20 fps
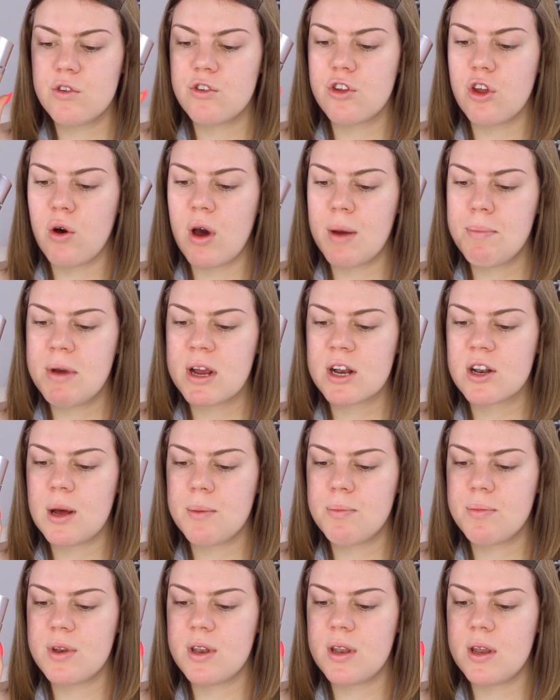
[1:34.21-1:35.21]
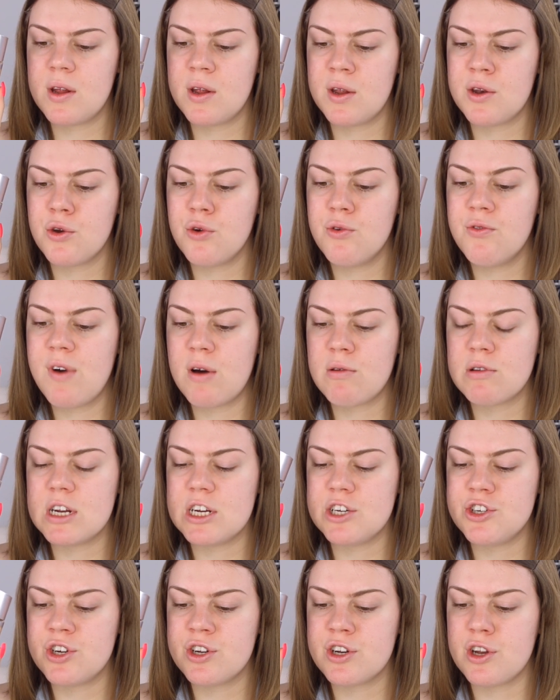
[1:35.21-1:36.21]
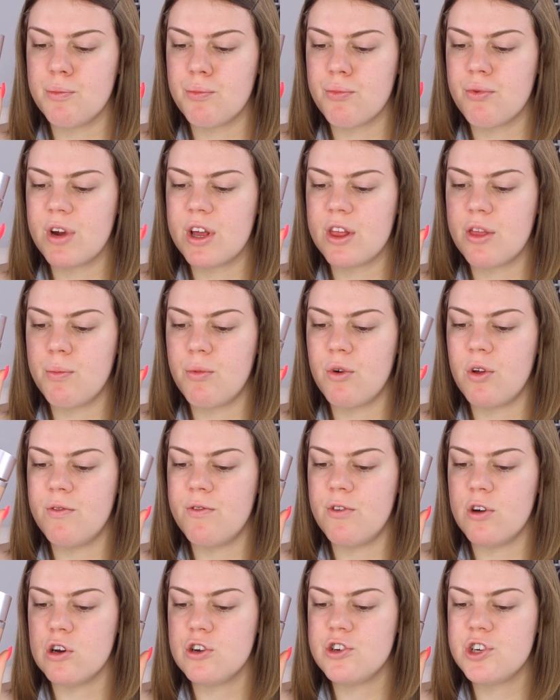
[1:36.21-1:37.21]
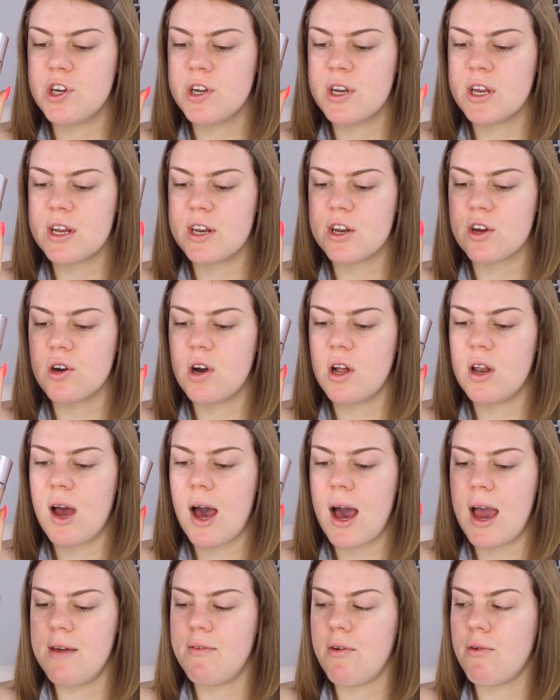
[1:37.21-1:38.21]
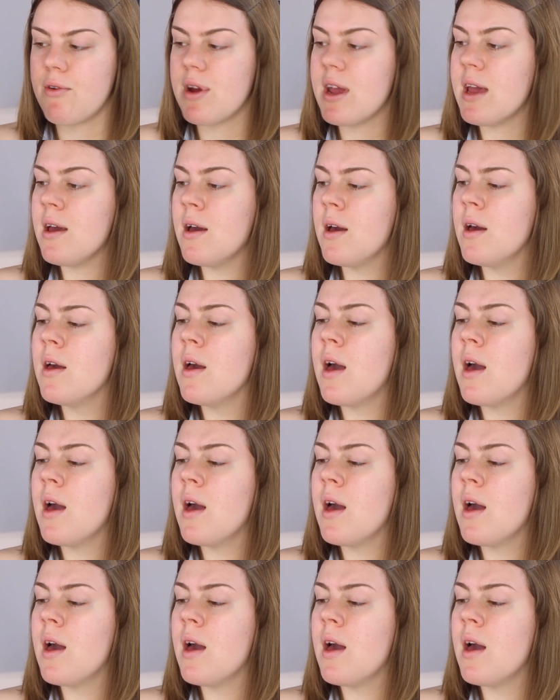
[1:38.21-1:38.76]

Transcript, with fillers: So I picked up the new foundation, the breathable version in the color Ivory.